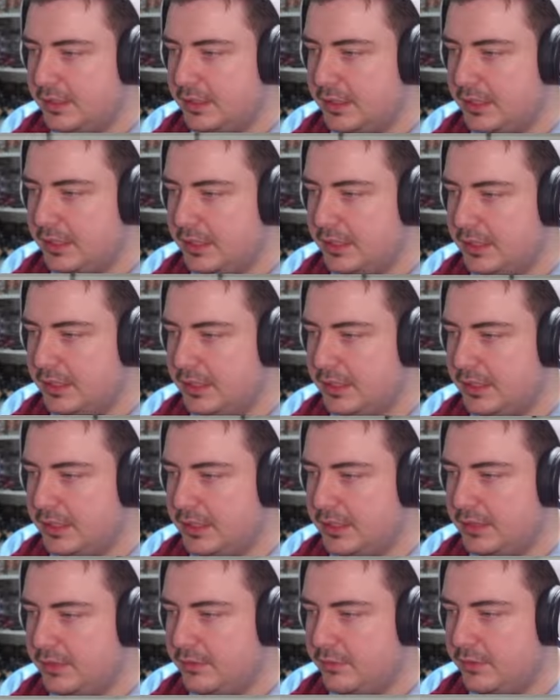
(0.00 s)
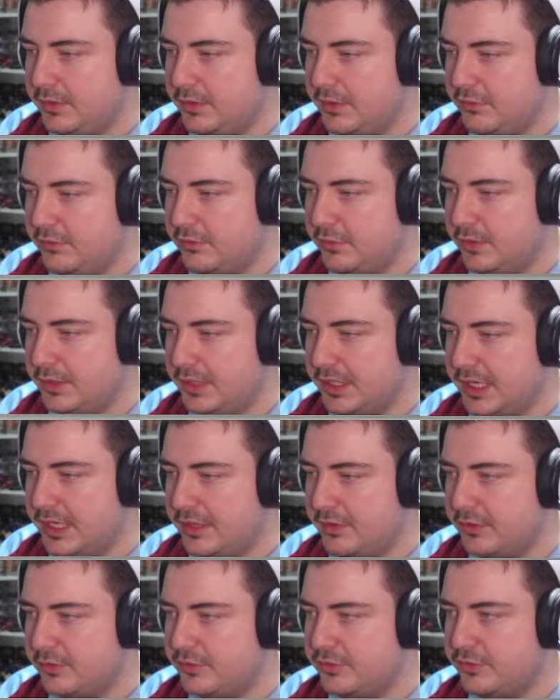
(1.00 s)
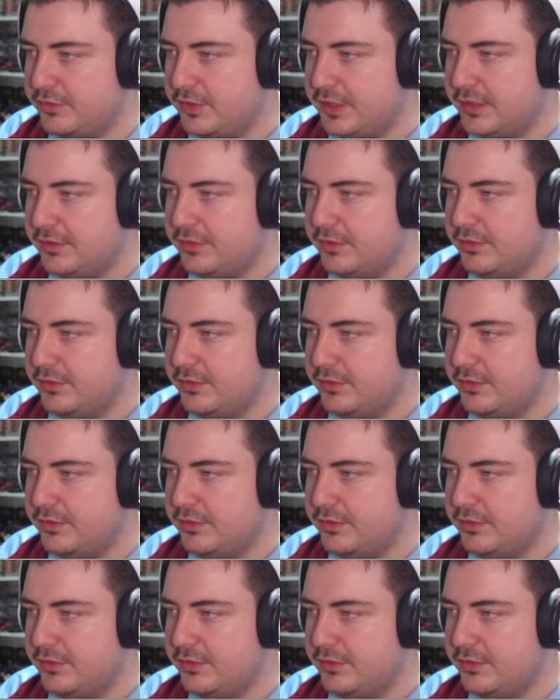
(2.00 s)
Uh, we've got Roland Garros there